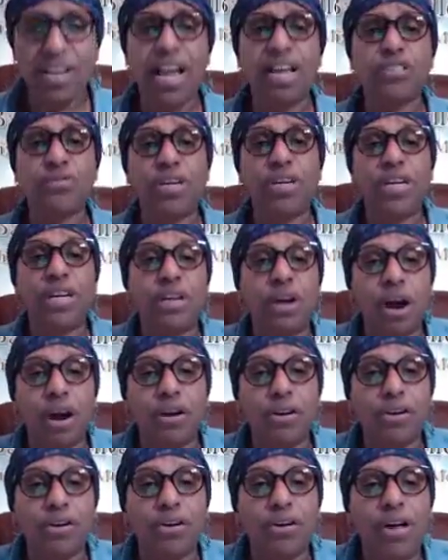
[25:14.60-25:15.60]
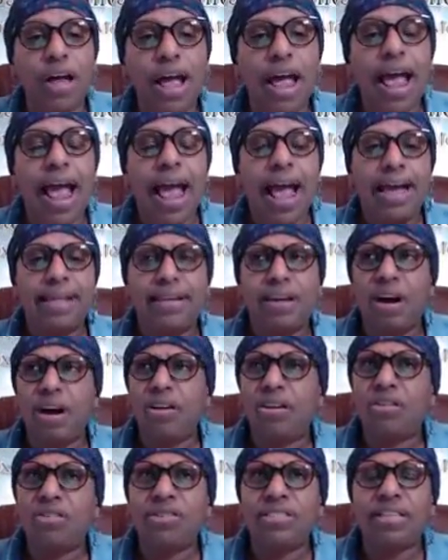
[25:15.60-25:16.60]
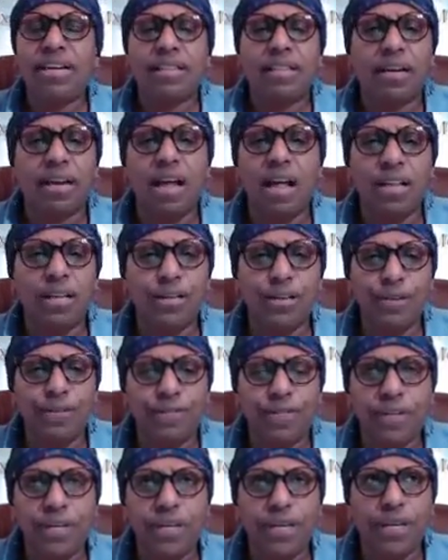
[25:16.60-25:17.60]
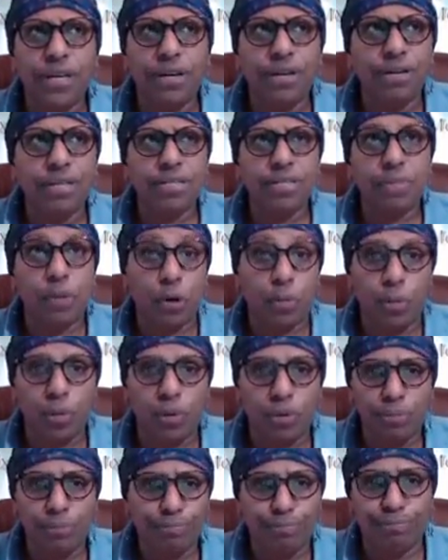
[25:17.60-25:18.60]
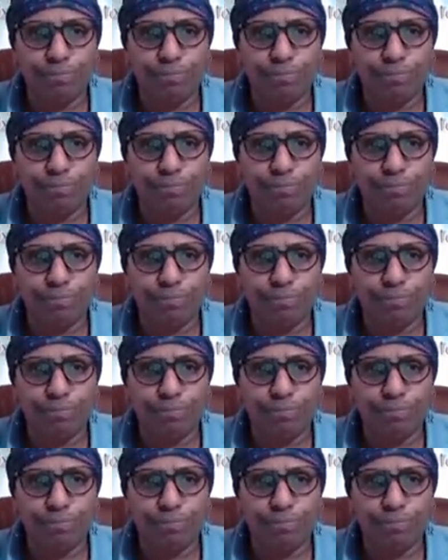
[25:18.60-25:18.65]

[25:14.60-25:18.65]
I was reading an article, and the article said the color of the year is purple.